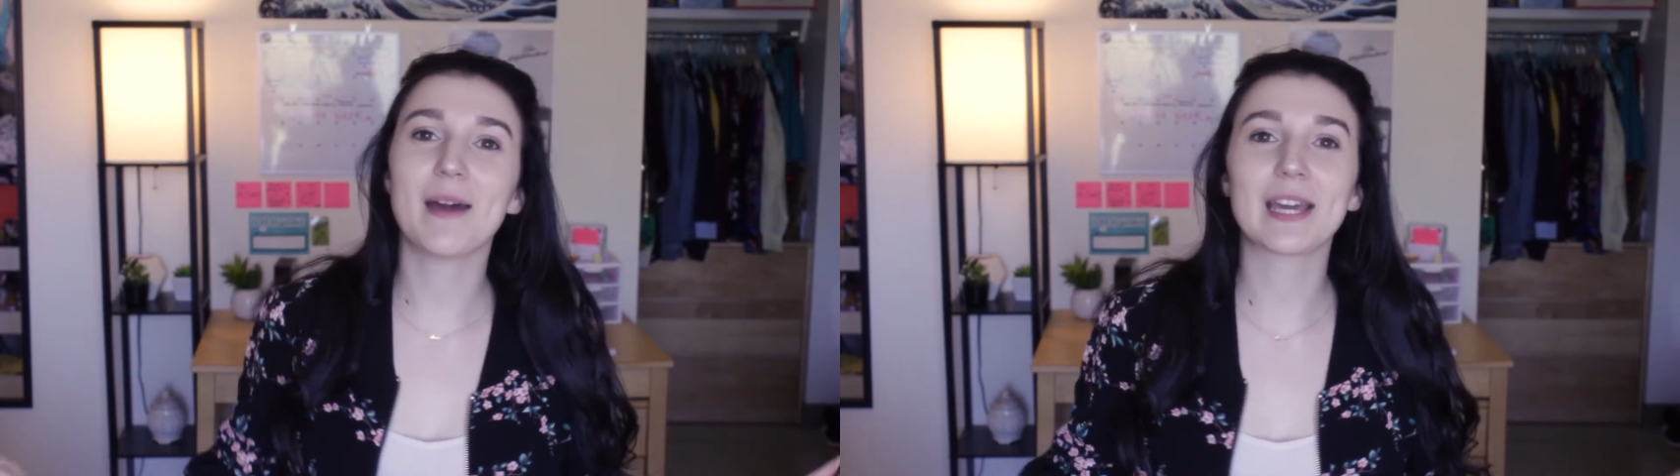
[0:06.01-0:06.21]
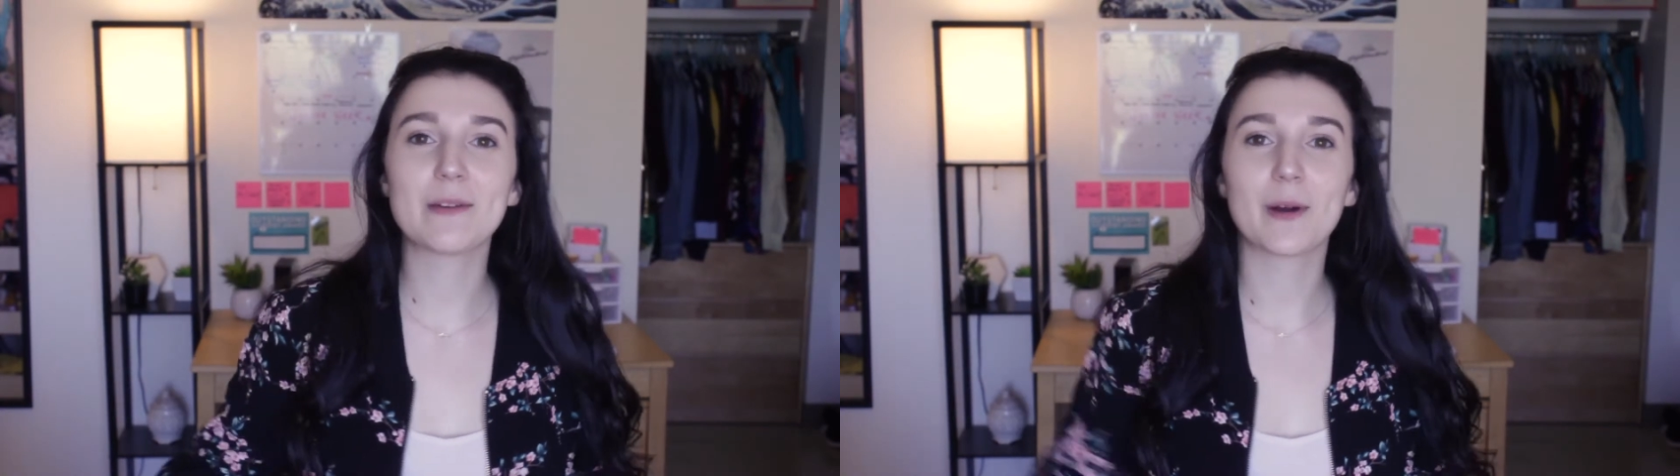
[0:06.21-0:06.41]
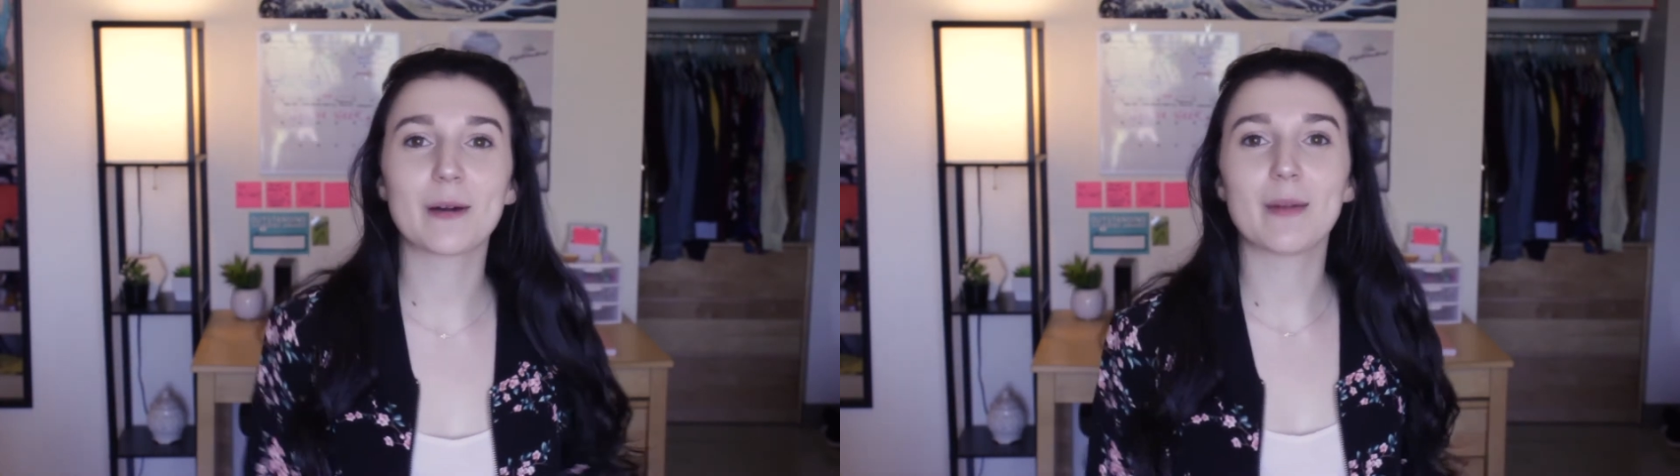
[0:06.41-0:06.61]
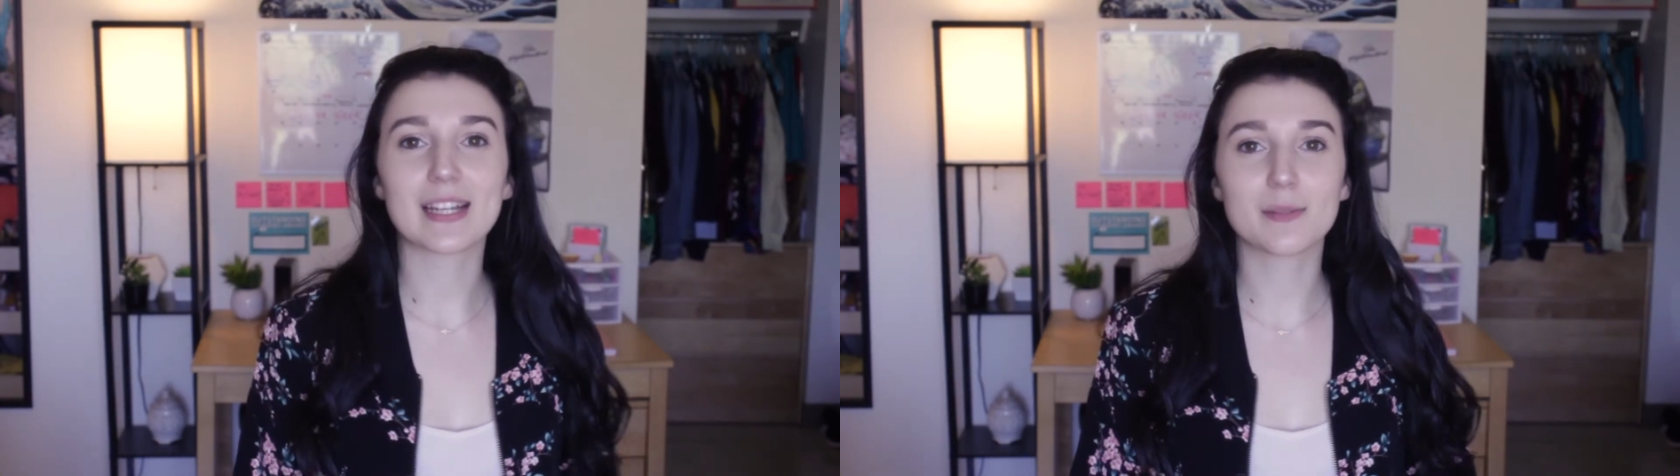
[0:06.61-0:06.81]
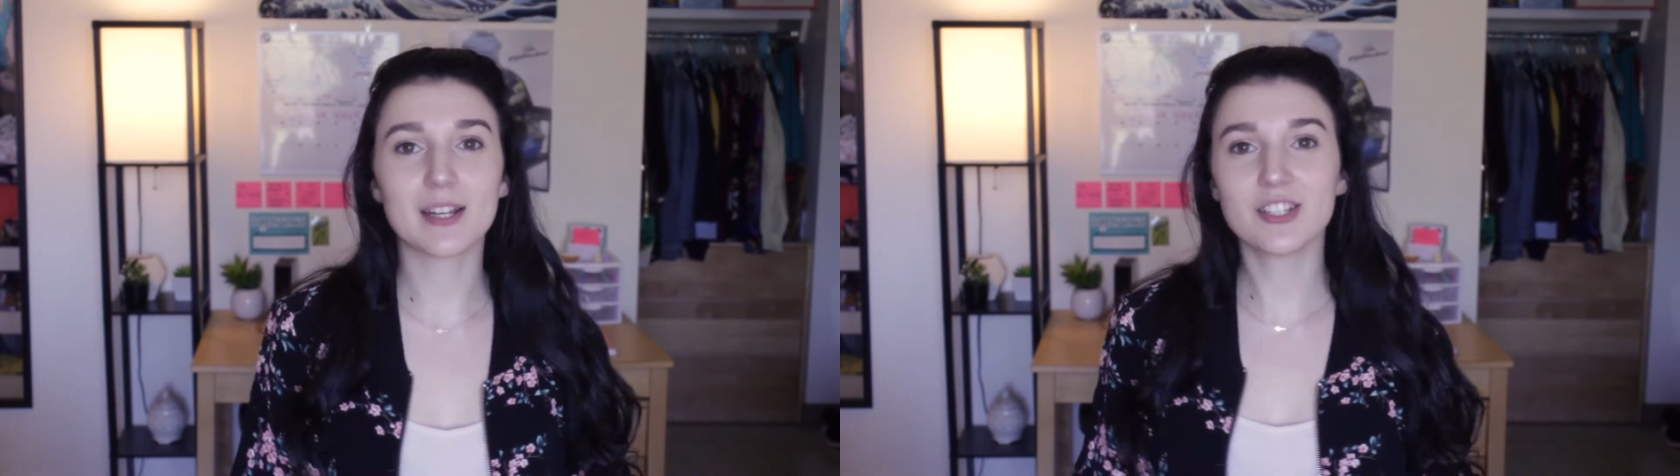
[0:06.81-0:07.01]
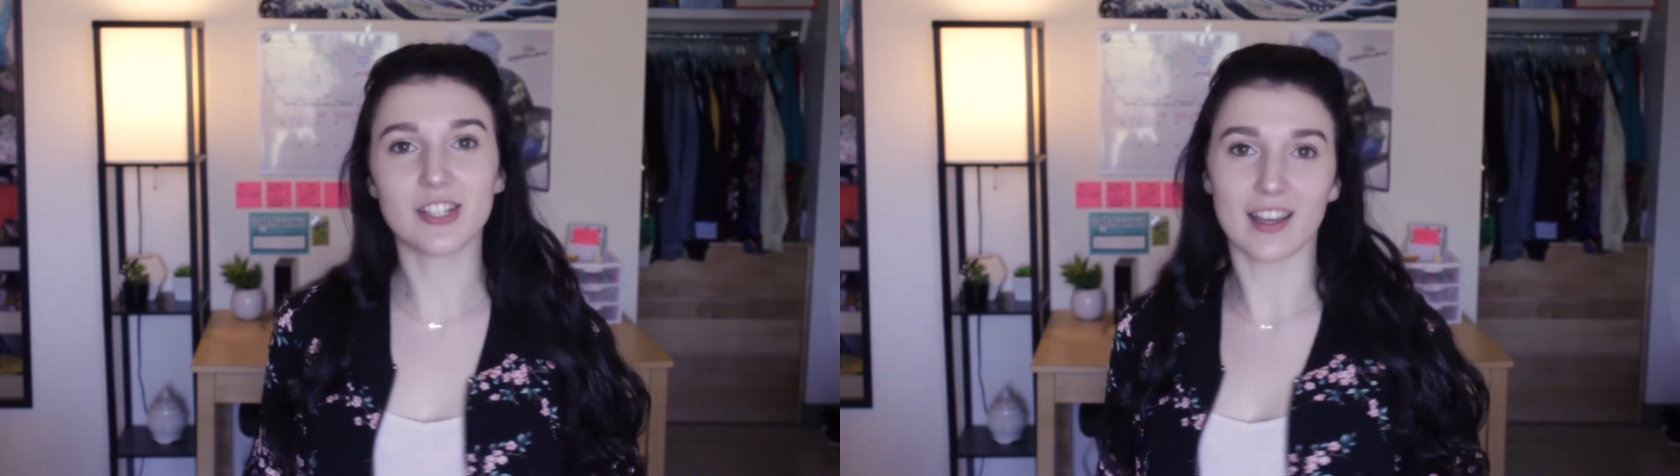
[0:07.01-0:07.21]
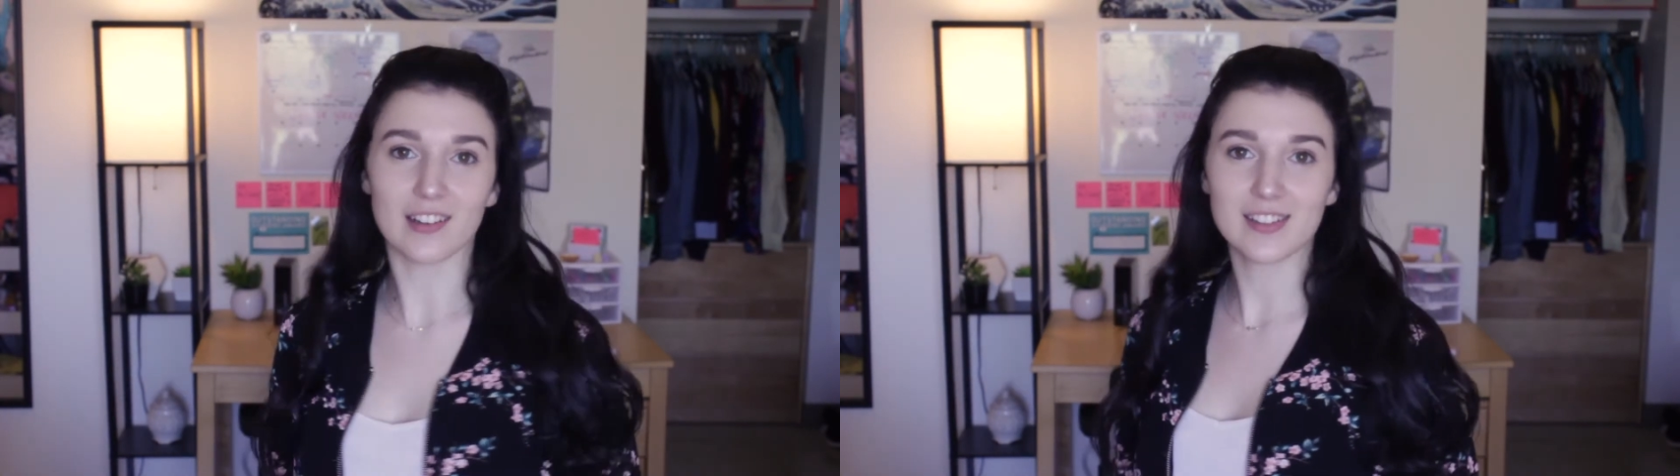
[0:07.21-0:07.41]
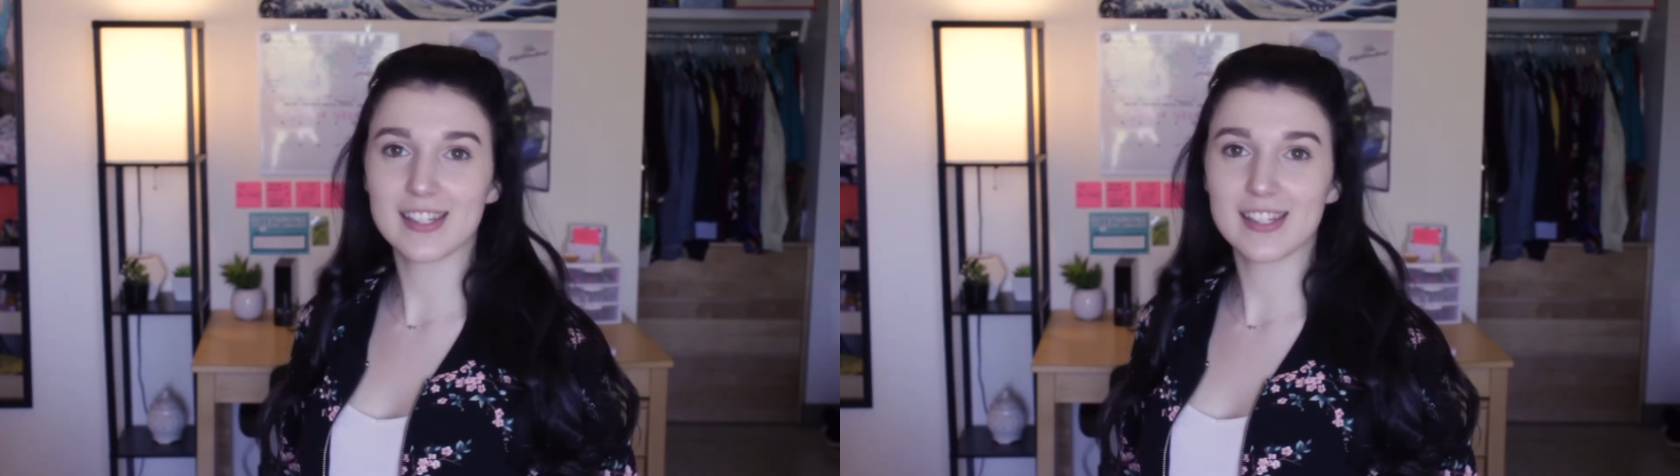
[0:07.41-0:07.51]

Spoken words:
Maggie, welcome back to my channel.